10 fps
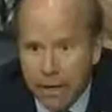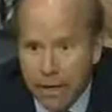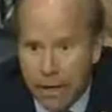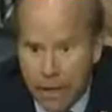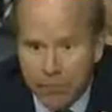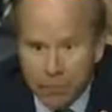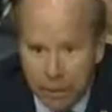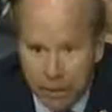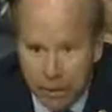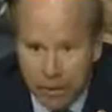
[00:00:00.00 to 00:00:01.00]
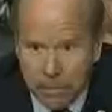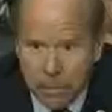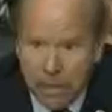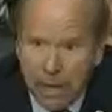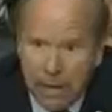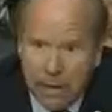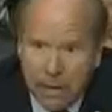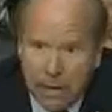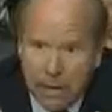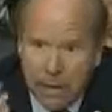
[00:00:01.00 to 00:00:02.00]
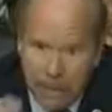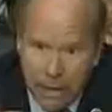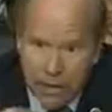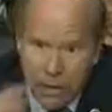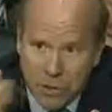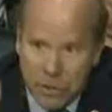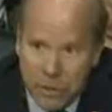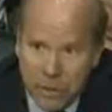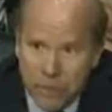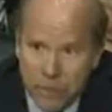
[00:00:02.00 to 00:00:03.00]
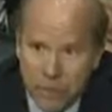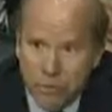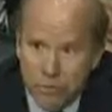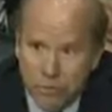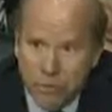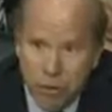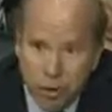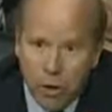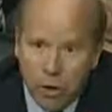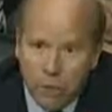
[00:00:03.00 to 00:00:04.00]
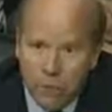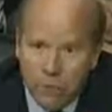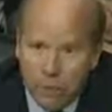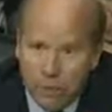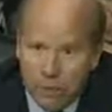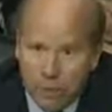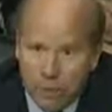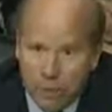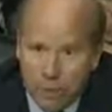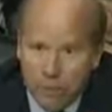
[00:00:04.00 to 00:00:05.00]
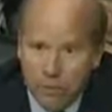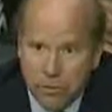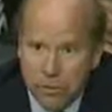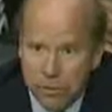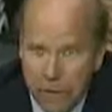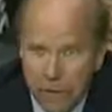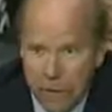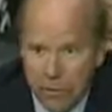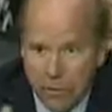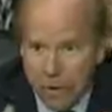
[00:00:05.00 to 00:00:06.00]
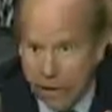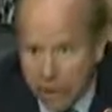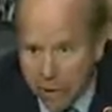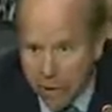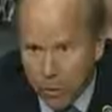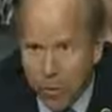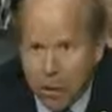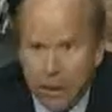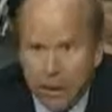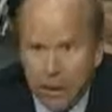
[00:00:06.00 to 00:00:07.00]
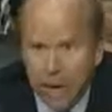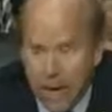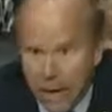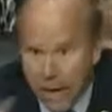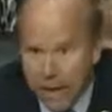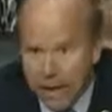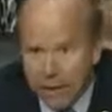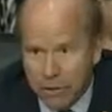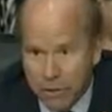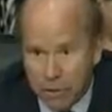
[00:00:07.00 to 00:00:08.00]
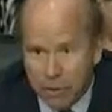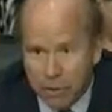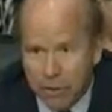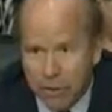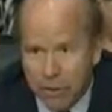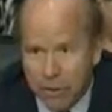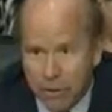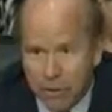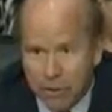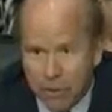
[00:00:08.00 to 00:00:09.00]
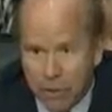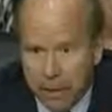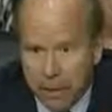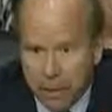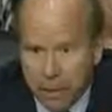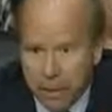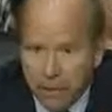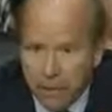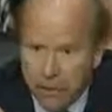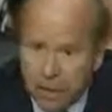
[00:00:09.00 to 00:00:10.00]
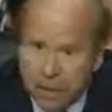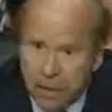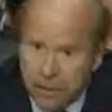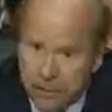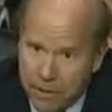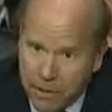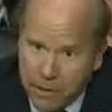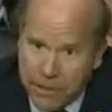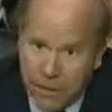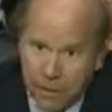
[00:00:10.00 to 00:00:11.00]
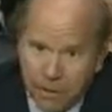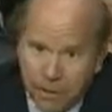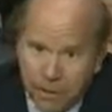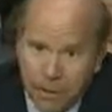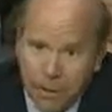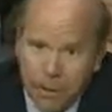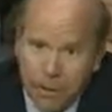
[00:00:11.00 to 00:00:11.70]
to the average American. And in my judgment, this is the root cause of some of the concerns that we have around income inequality and job creation, particularly job creation of jobs that have a decent standard of living.